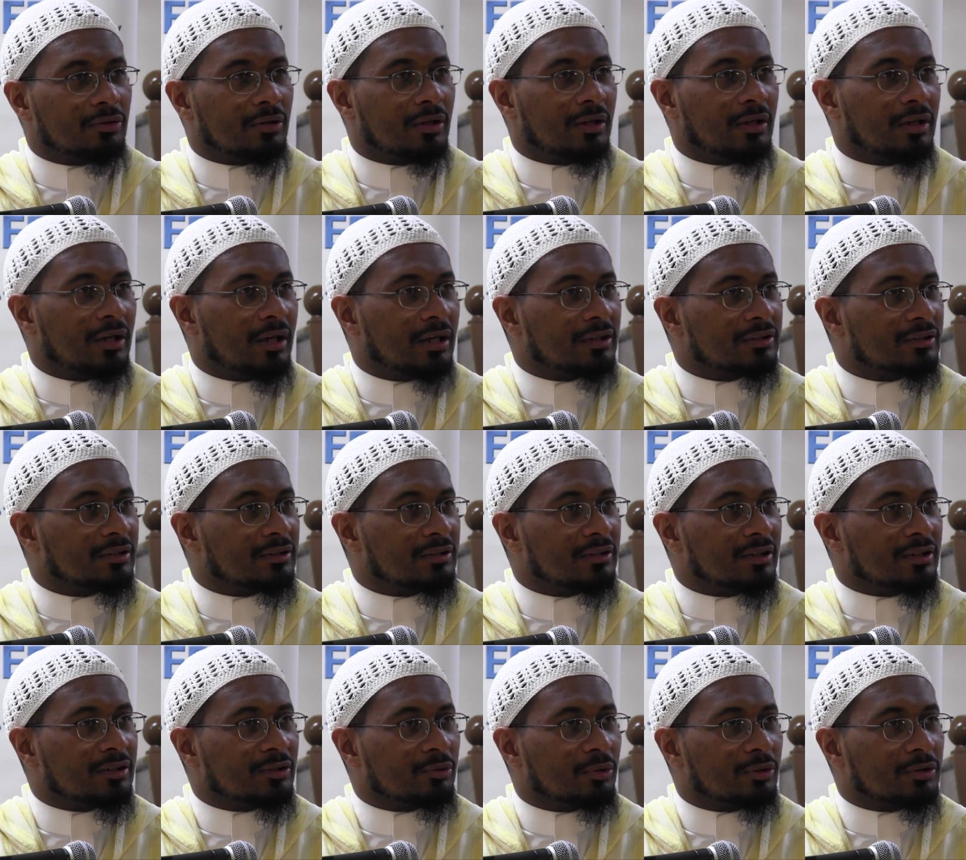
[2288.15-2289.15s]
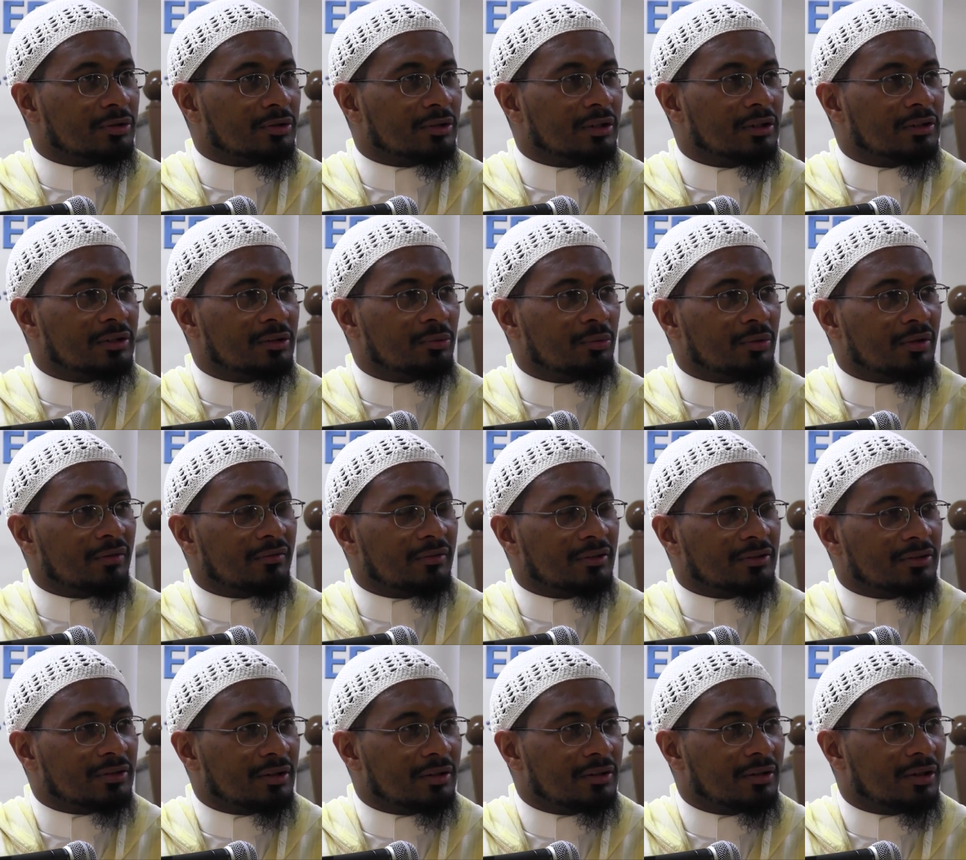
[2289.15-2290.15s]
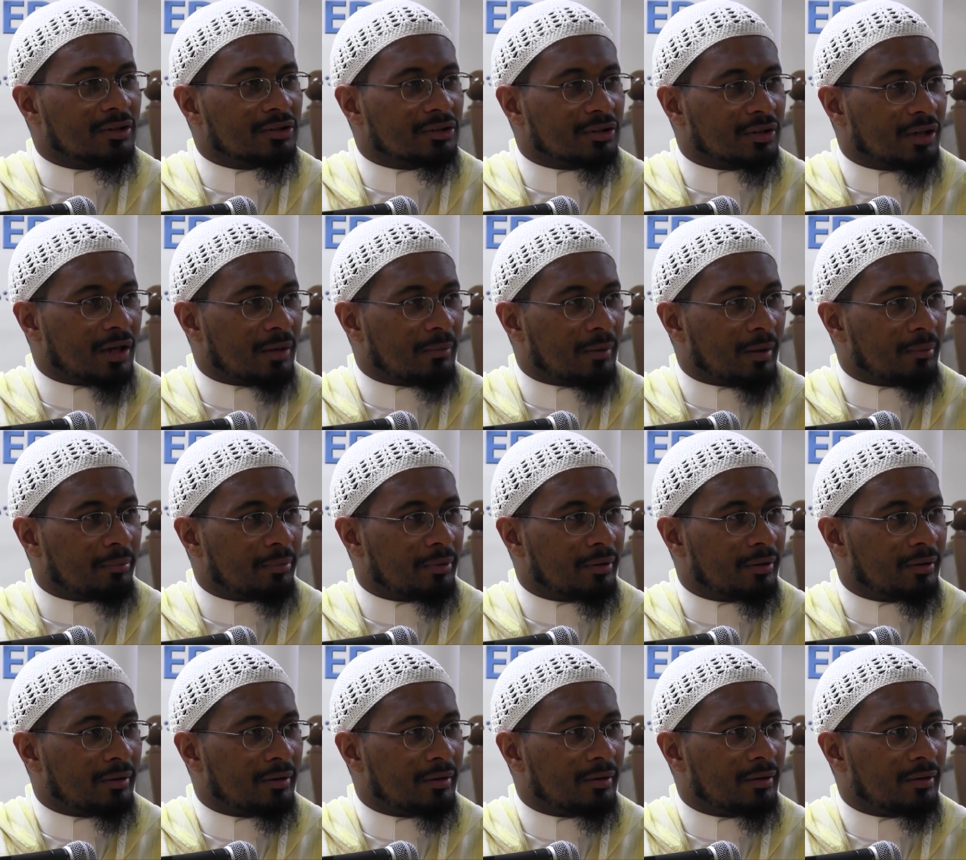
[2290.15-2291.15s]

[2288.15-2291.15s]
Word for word: So then he asked his next question. He said, What if the sun doesn't come up?